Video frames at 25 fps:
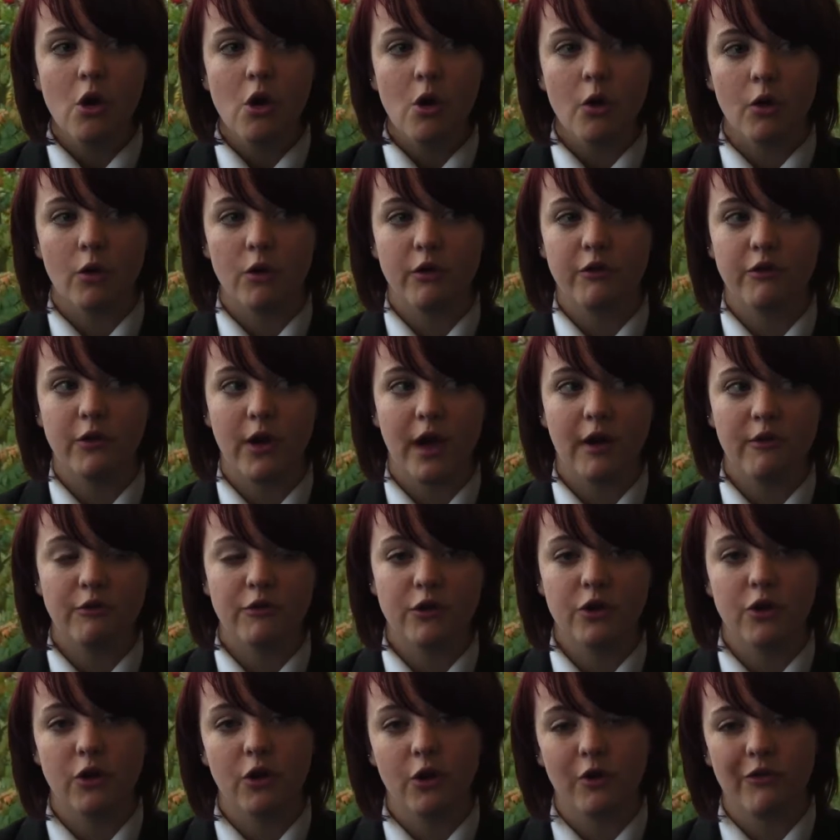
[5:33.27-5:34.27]
or if you're
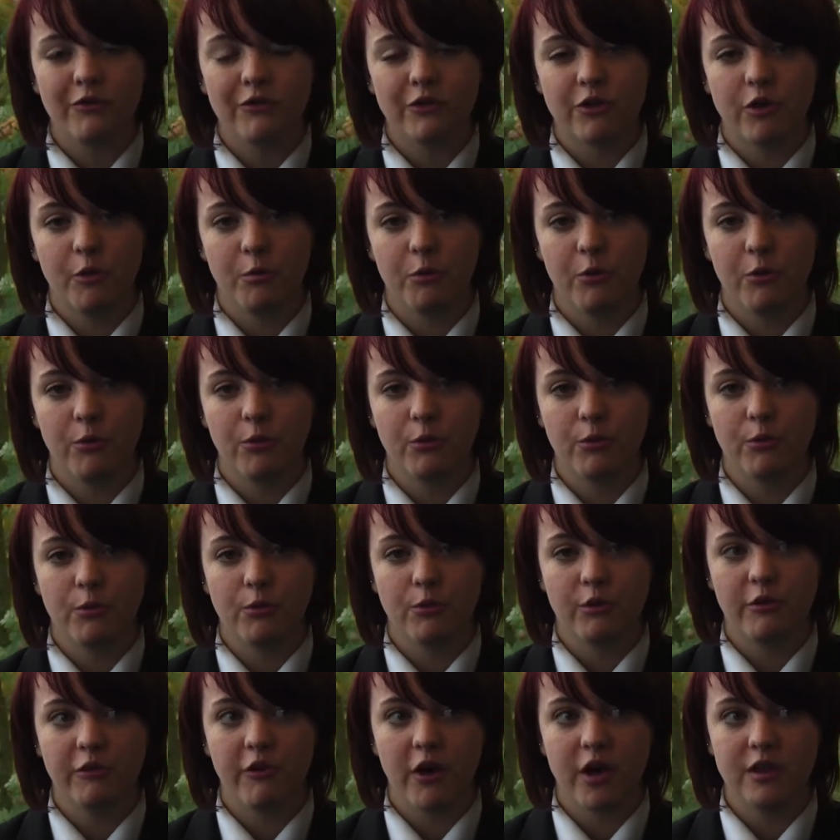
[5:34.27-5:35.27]
having a lot of trouble
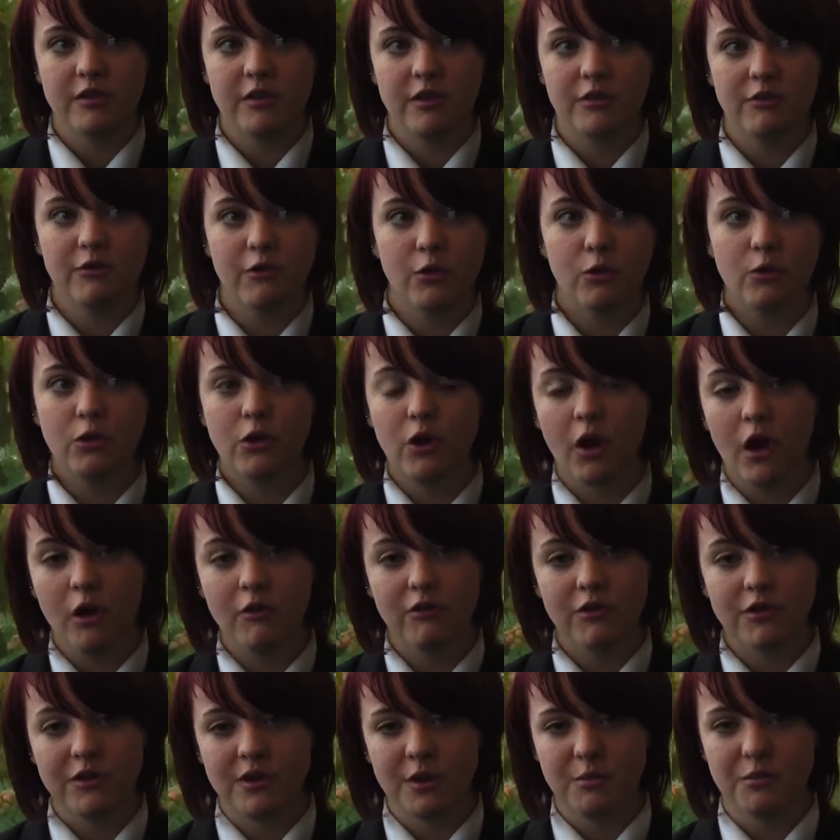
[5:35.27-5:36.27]
revising for all your
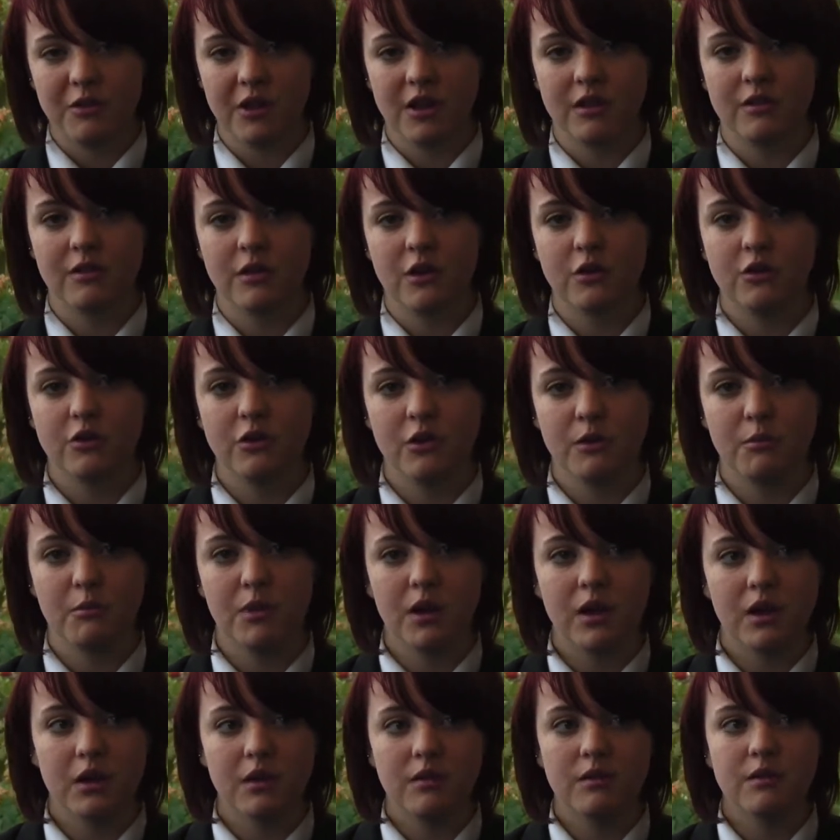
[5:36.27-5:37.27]
other subjects that you're doing,
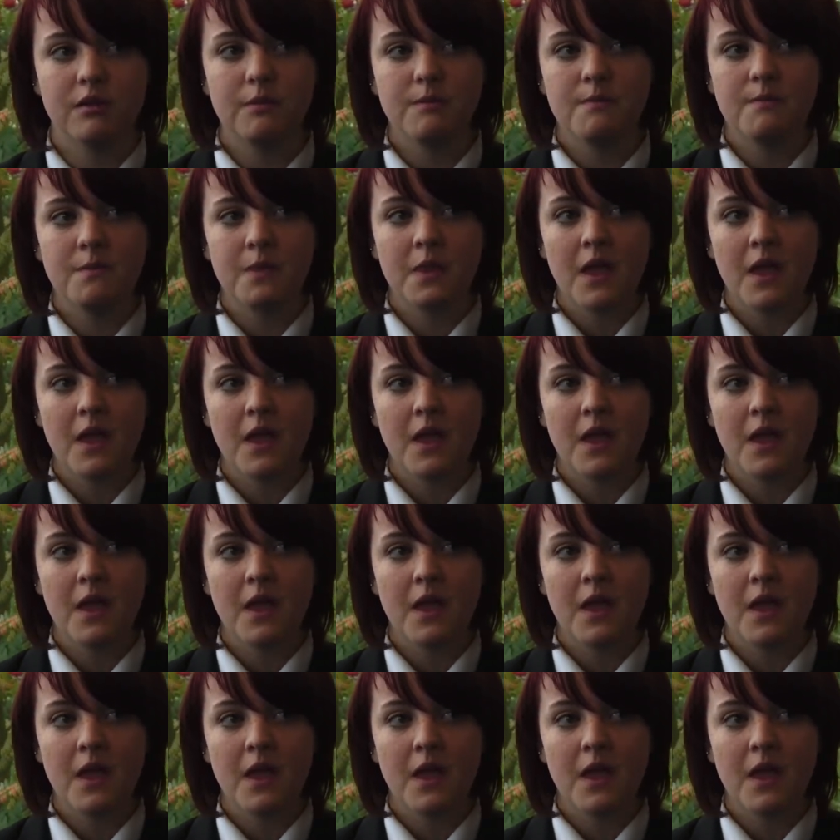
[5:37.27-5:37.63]
because